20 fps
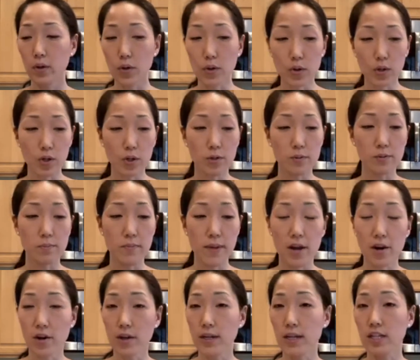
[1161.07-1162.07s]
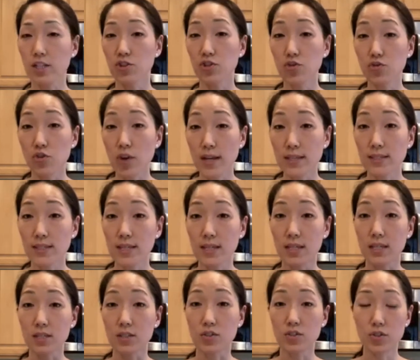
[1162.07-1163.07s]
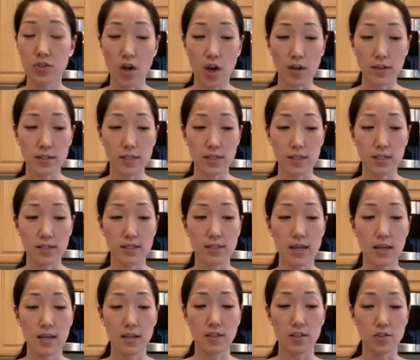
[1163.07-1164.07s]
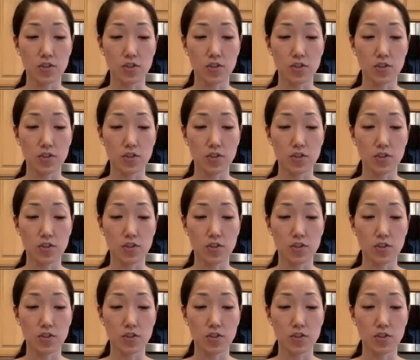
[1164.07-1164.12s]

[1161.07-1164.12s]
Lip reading: herbs, marinades, dressings, sauces.